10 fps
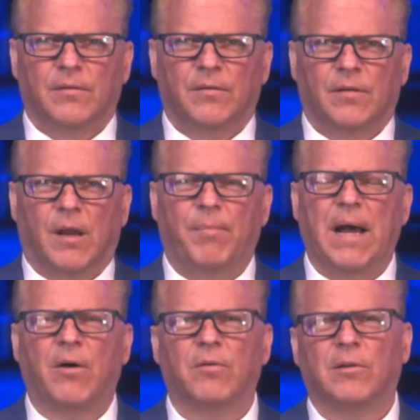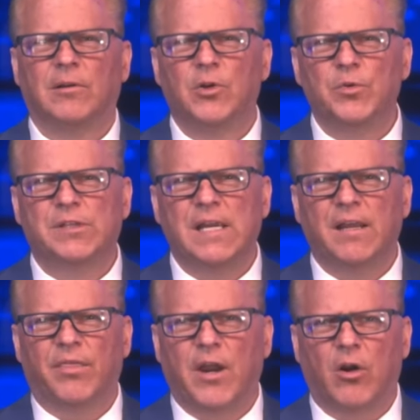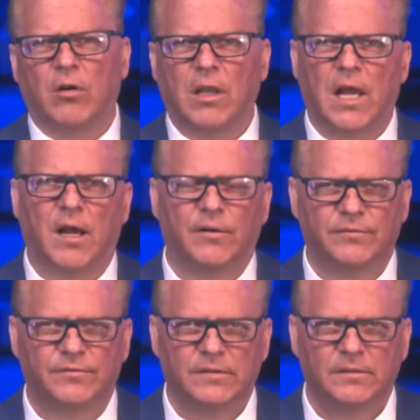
about losing their love.